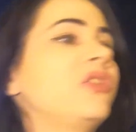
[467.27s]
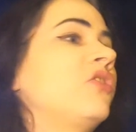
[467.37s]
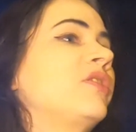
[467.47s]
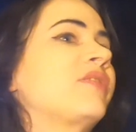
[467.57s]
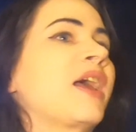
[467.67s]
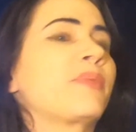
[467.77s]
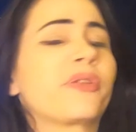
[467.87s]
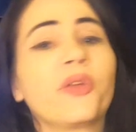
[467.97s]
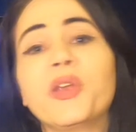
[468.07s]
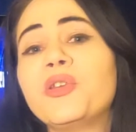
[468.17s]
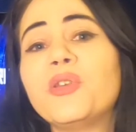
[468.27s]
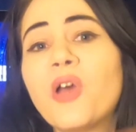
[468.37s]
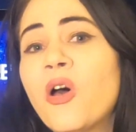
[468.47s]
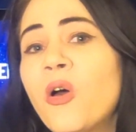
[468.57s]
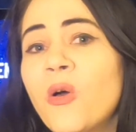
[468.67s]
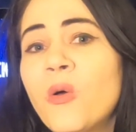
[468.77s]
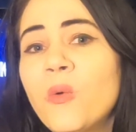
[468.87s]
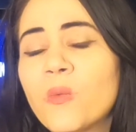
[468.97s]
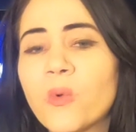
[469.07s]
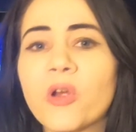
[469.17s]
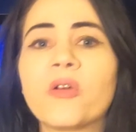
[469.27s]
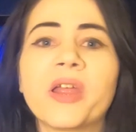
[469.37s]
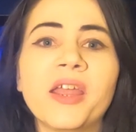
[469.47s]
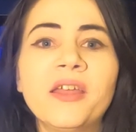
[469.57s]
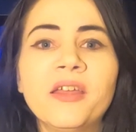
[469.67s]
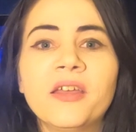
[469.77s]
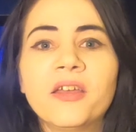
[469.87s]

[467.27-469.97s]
There is absolutely no worry,